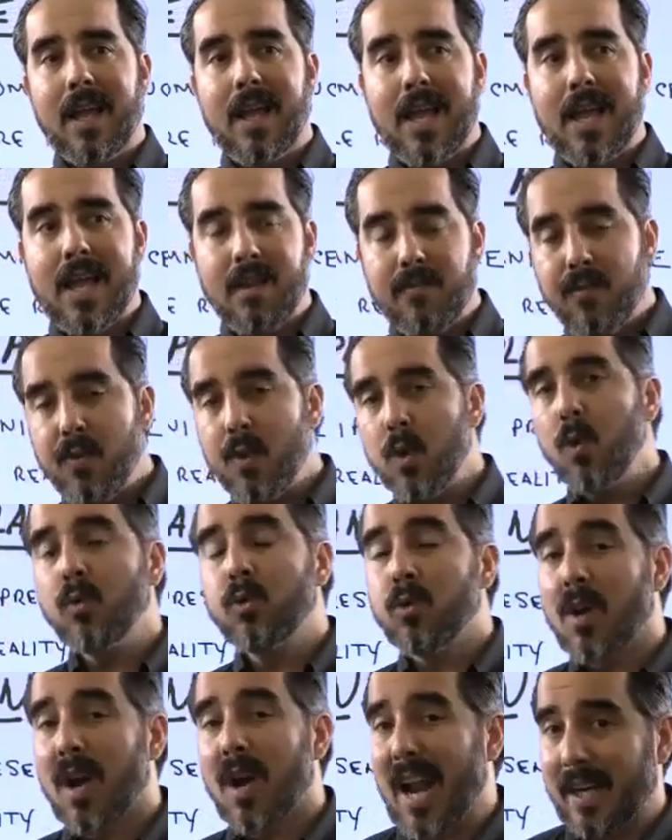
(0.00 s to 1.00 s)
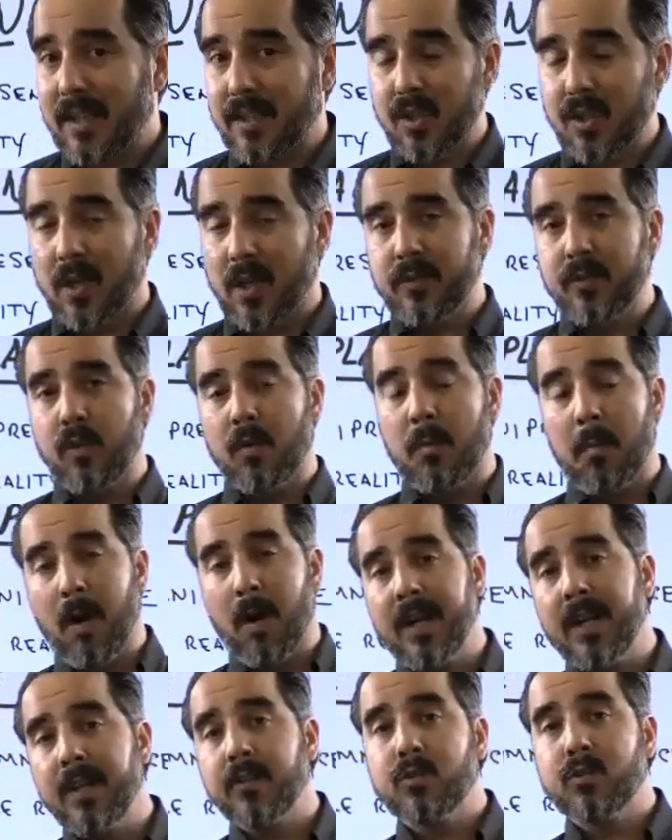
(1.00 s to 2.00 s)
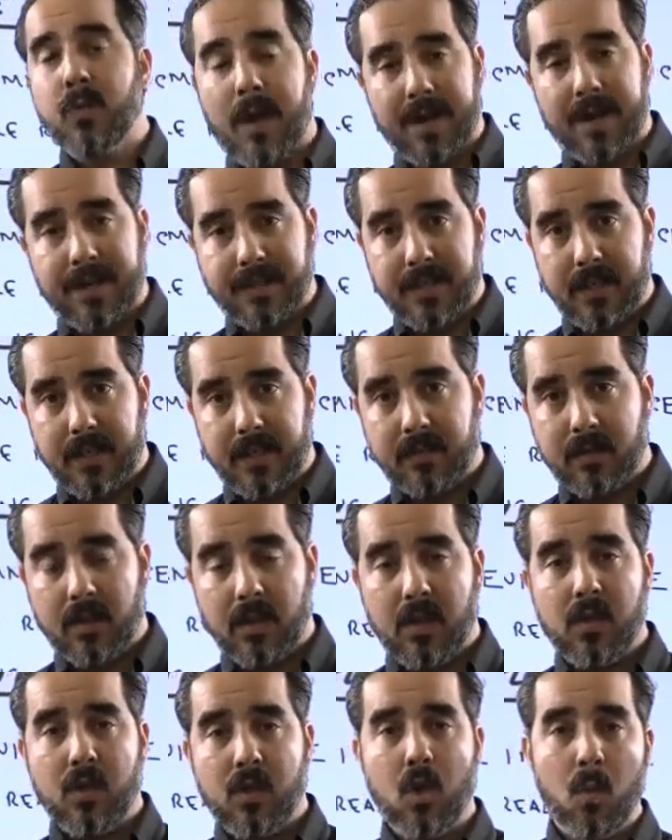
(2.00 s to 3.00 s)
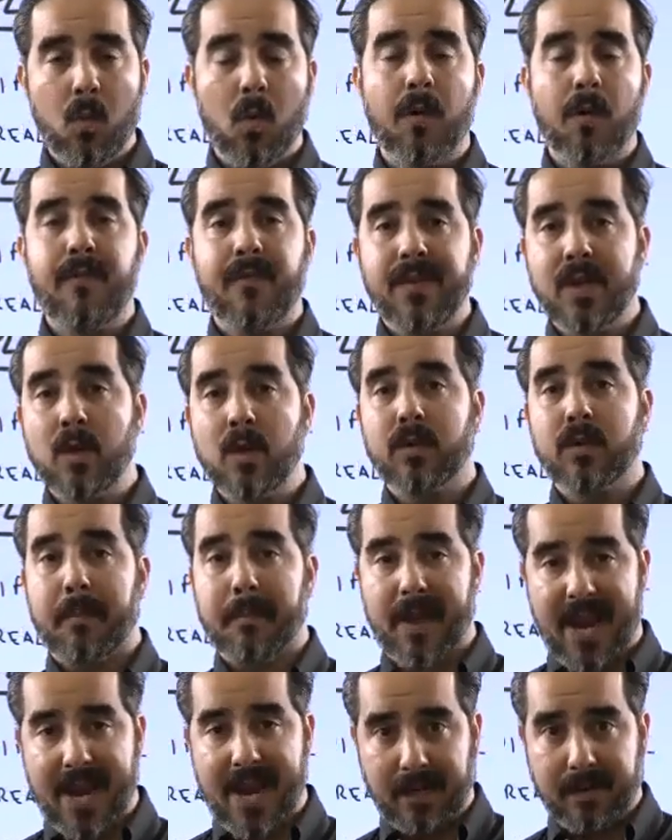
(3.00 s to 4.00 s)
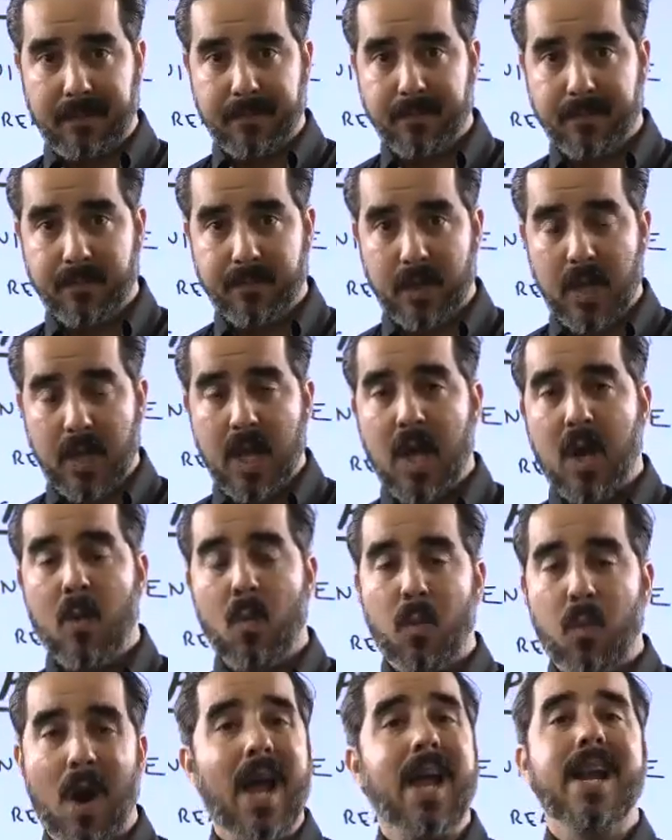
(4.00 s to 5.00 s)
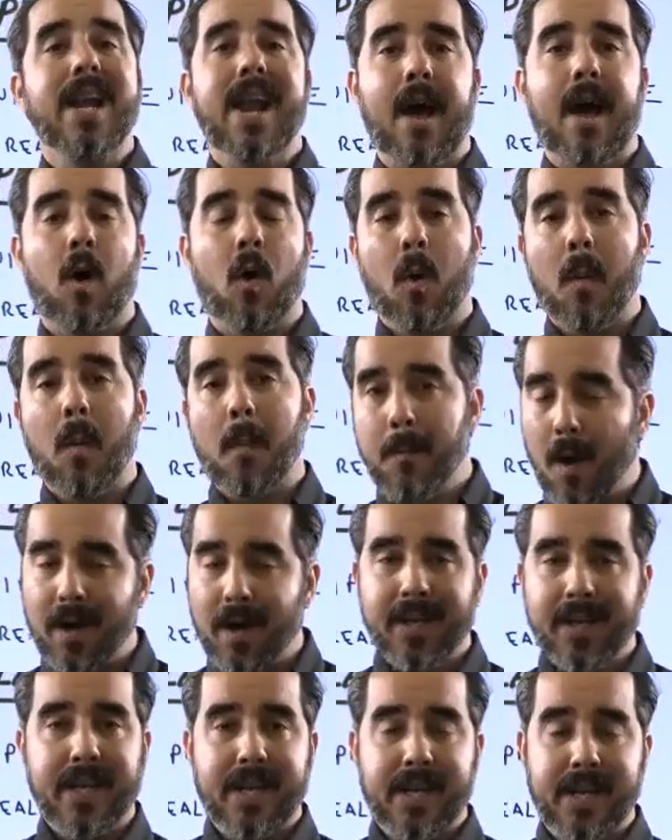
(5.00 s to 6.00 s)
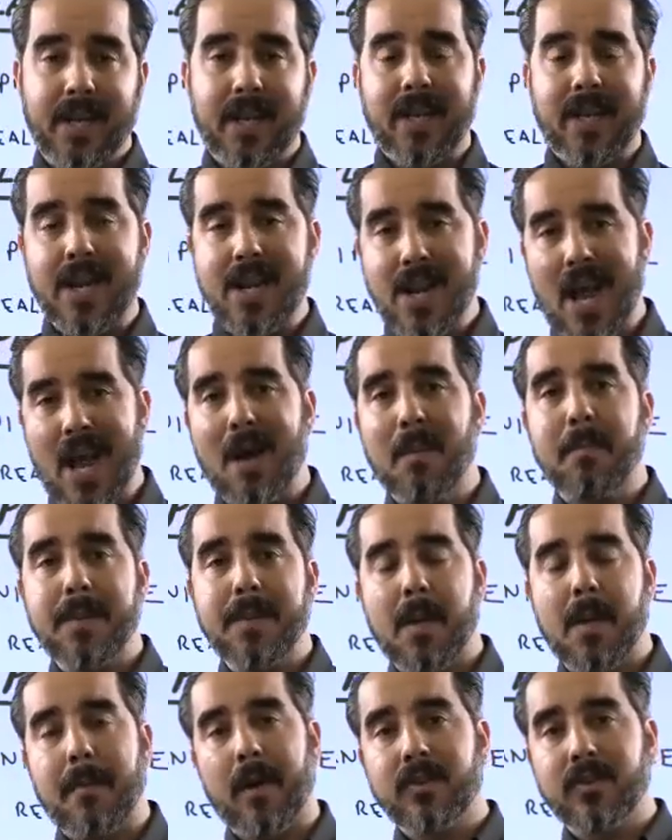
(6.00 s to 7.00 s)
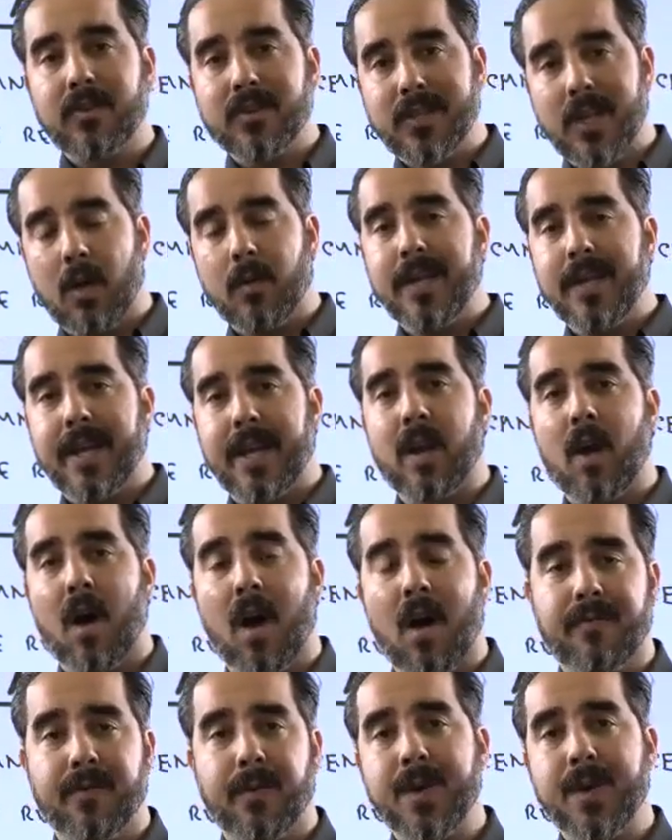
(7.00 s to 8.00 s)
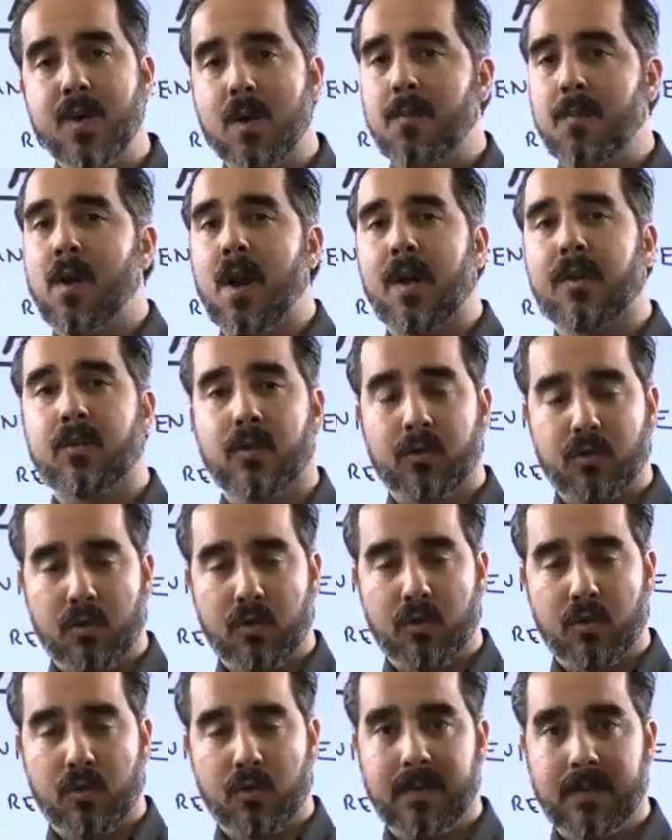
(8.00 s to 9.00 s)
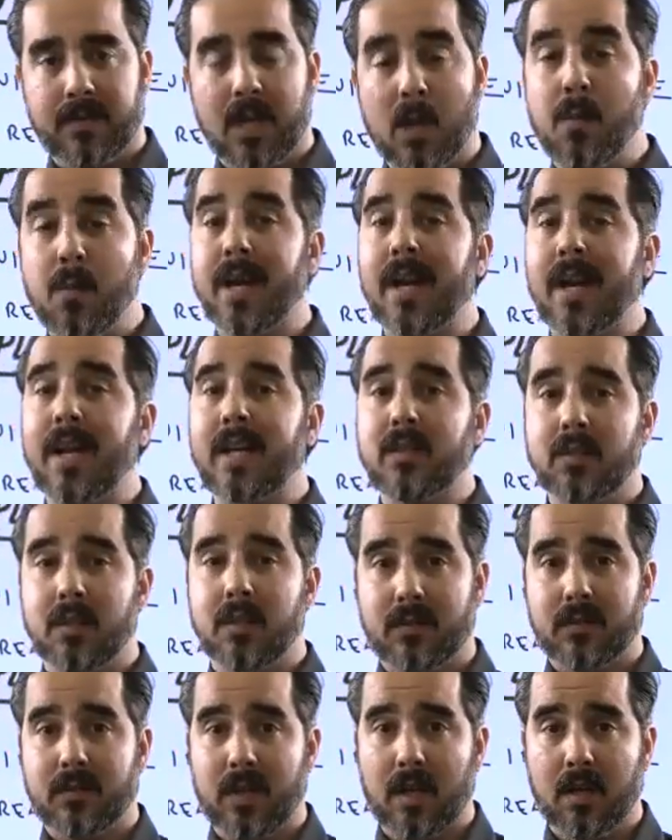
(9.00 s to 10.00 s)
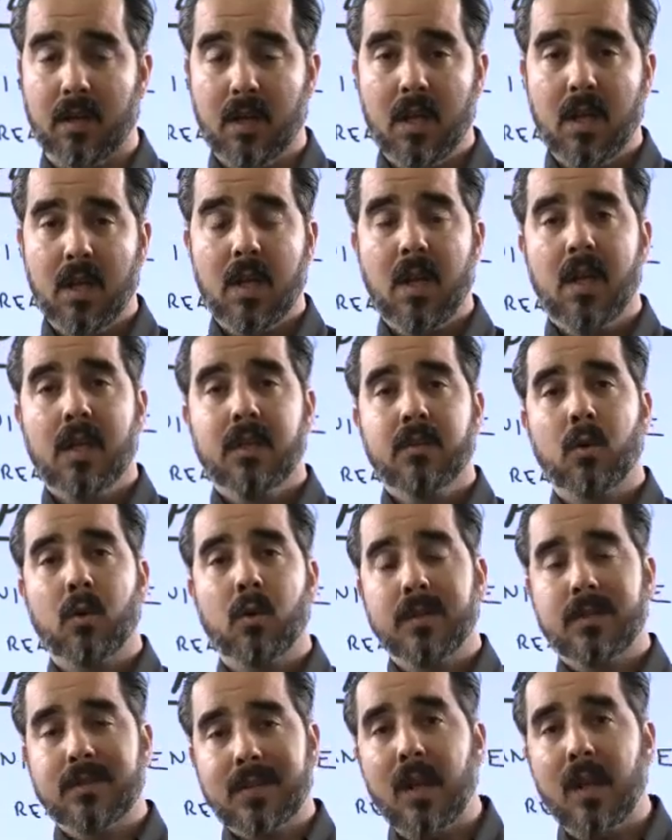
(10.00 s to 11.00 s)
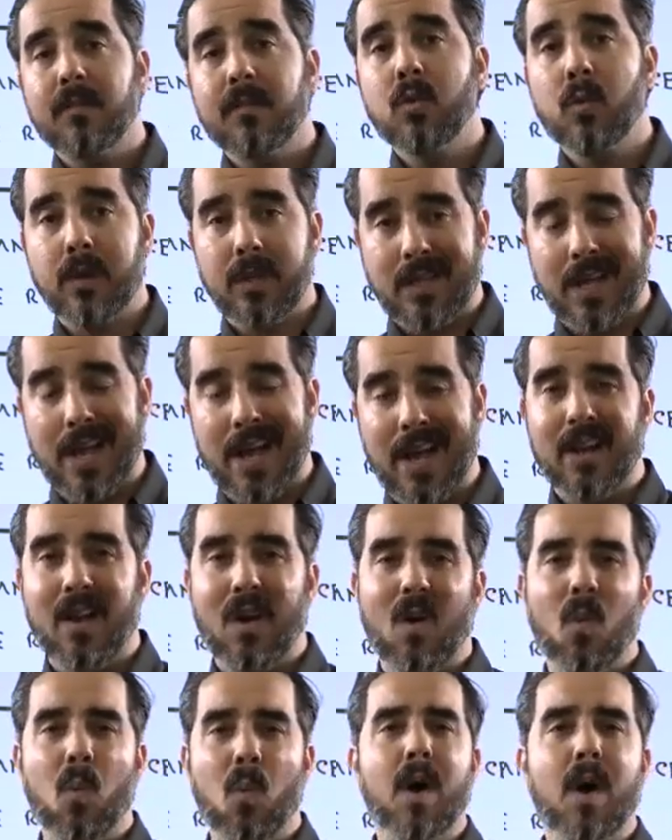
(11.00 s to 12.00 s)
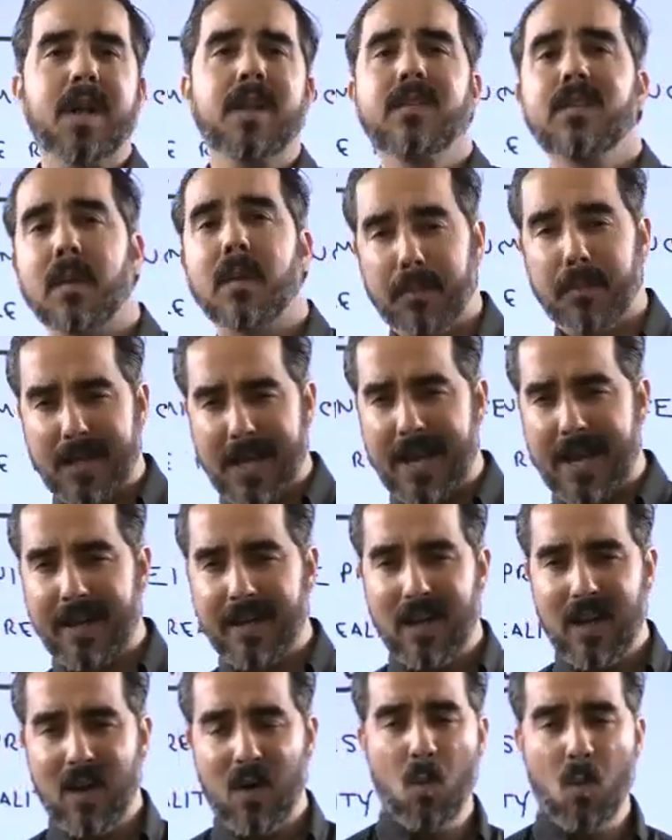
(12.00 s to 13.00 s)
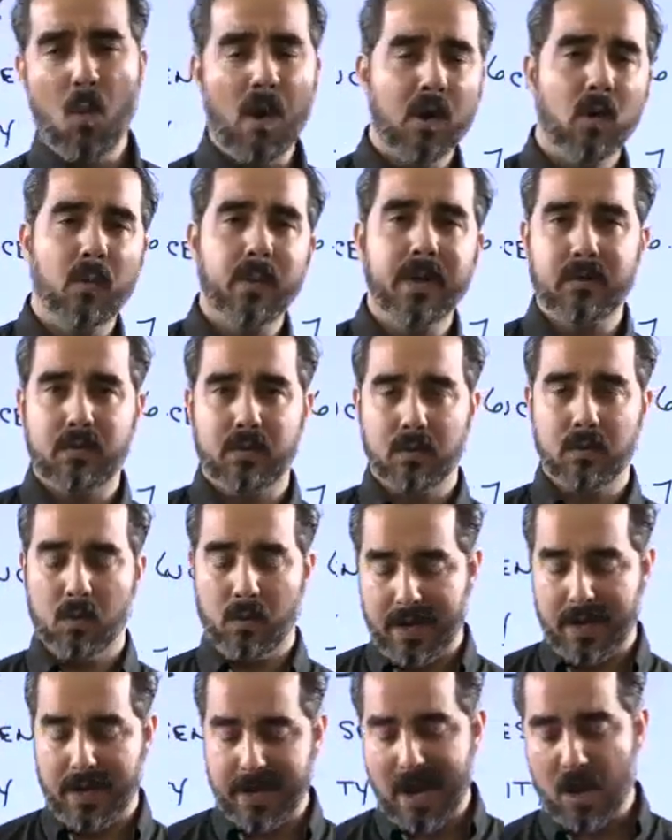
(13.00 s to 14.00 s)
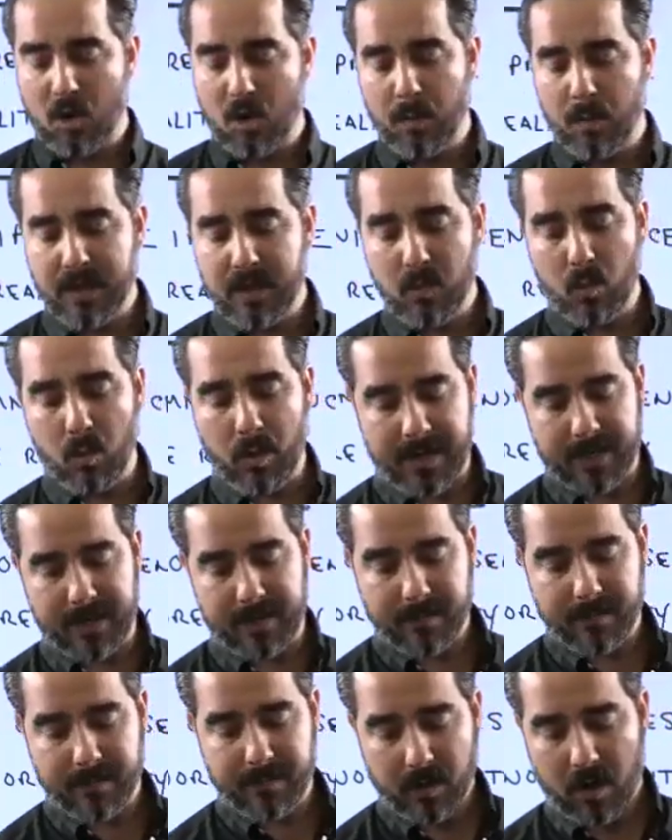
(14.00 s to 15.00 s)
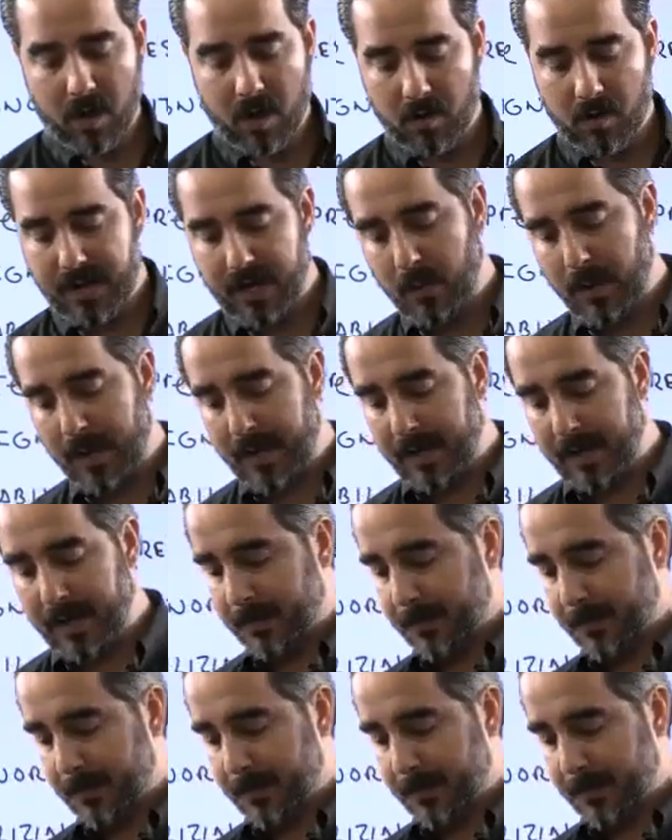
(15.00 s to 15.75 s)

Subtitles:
If you do not adjust your marketing strategies, you will feel the pain. Right now, marketing cannot be about selling and offering your products or services, and we got to adjust that. So instead of doing that, what is the plan? What do we do and how do we win? Okay, great.